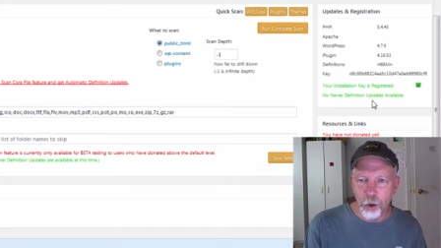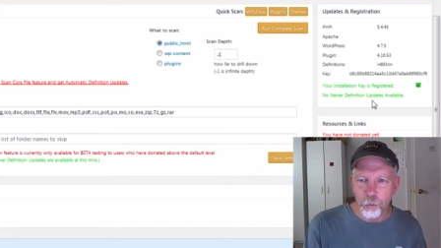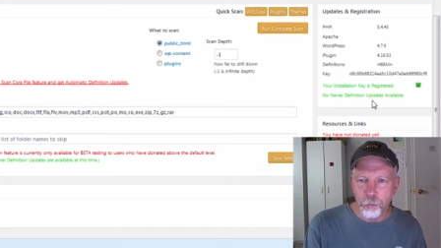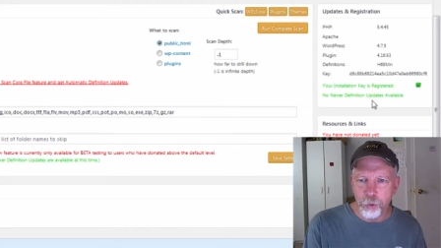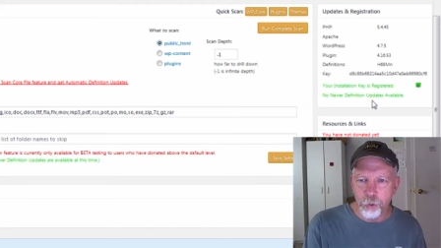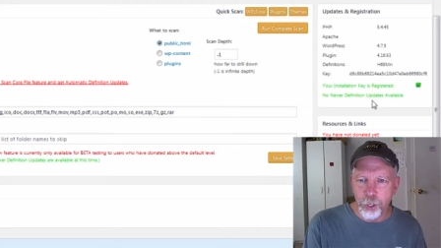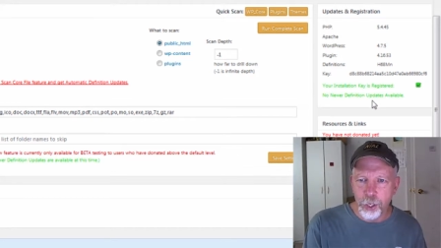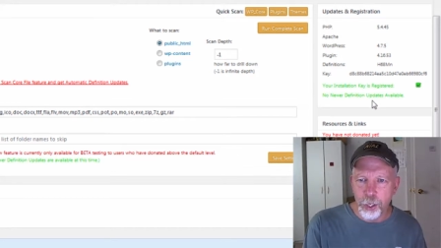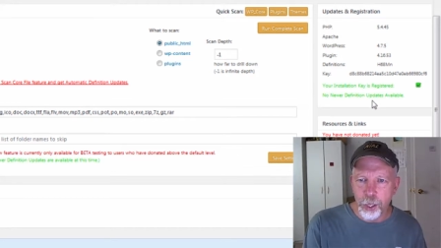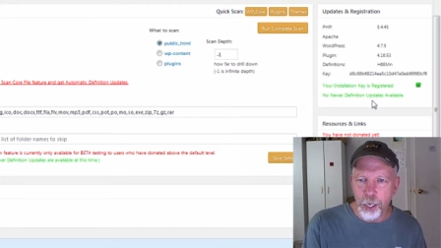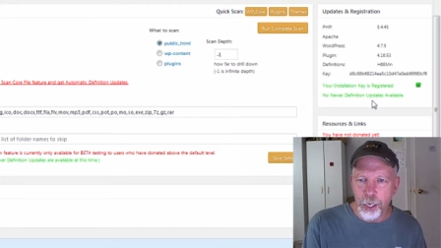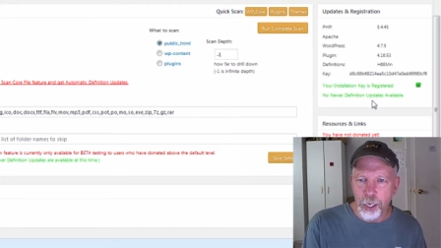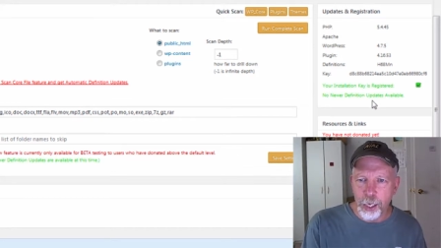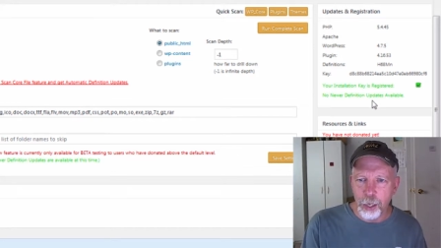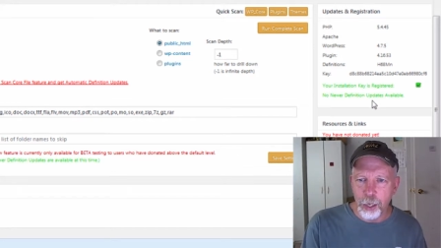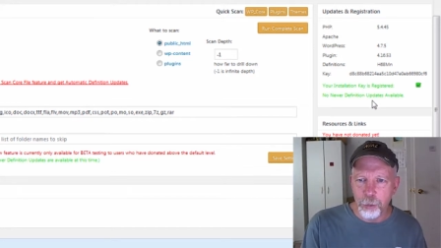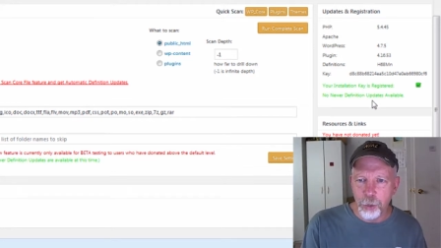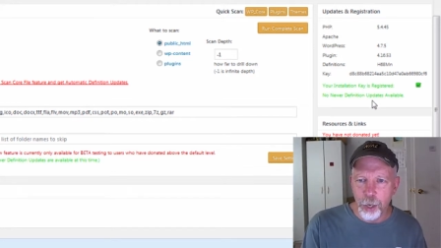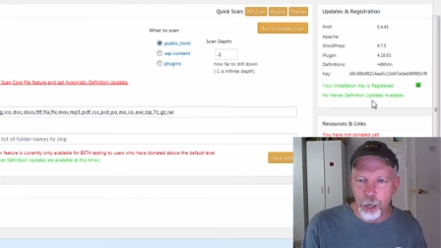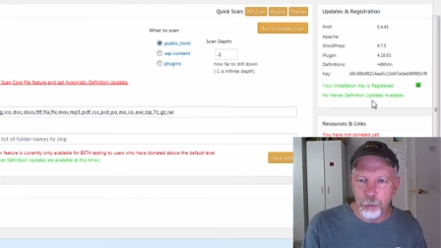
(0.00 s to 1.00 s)
they hopefully
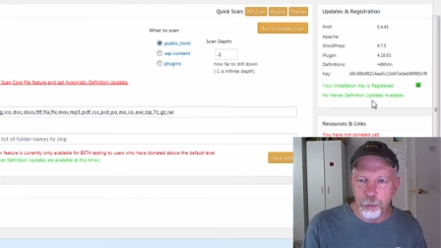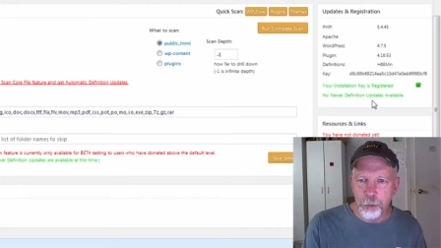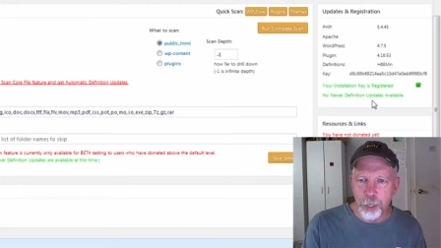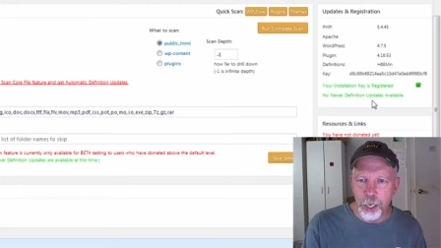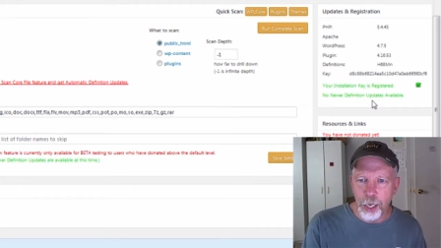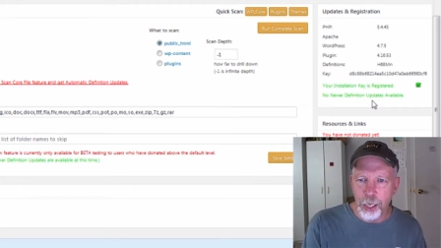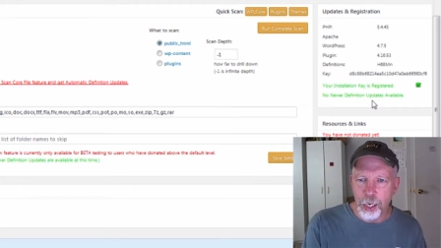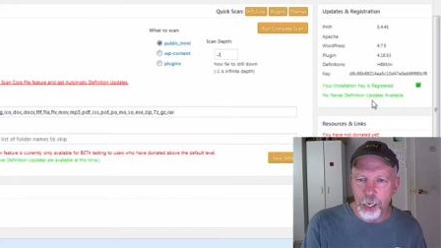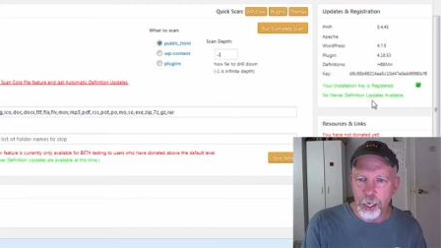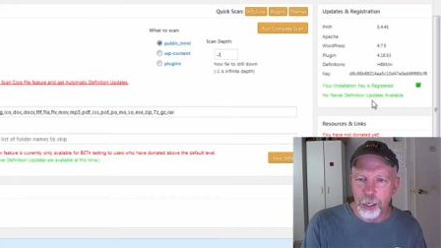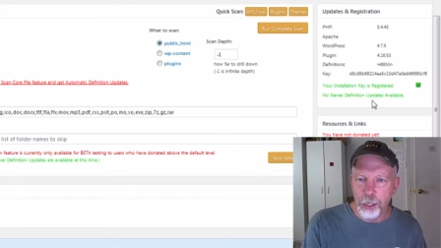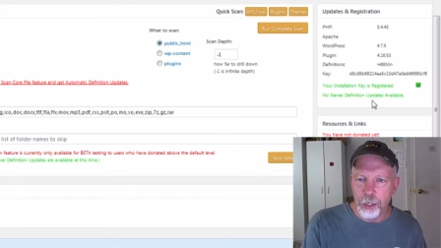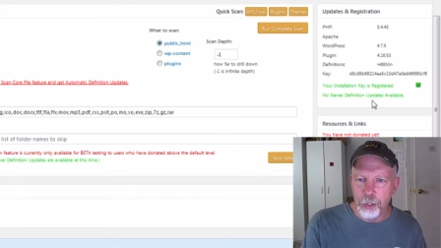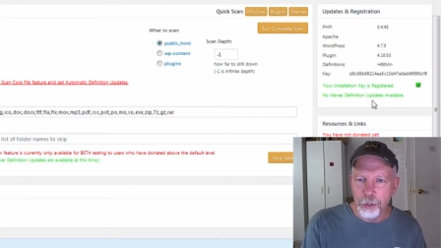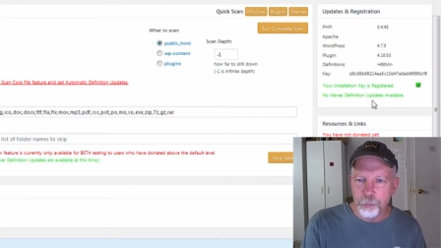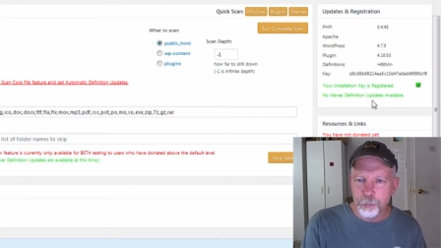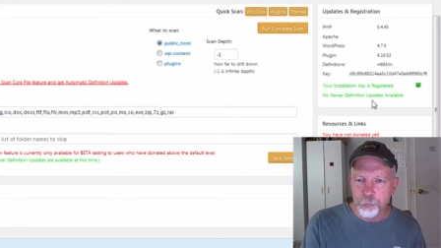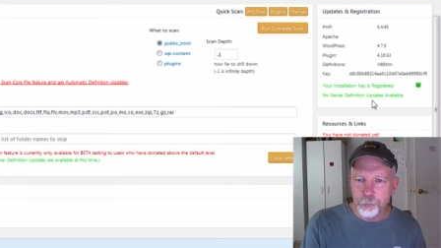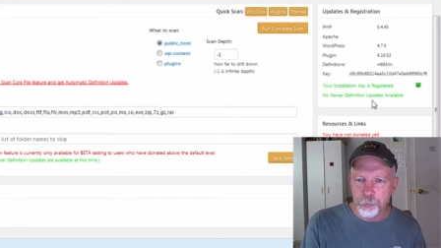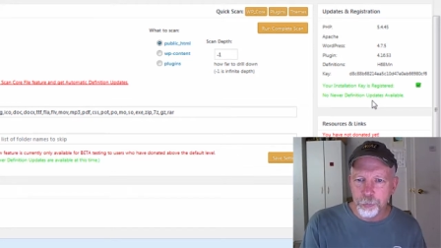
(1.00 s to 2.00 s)
they keep
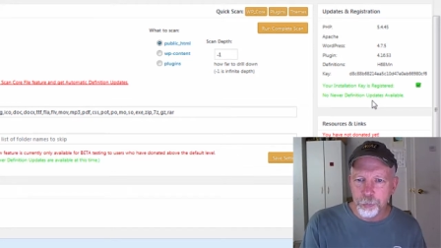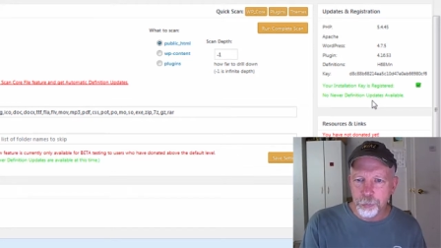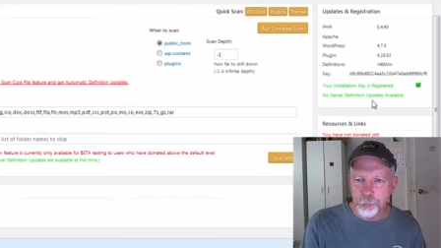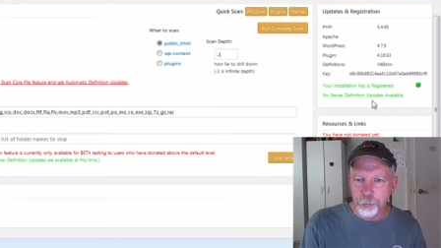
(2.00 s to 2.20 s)
updated.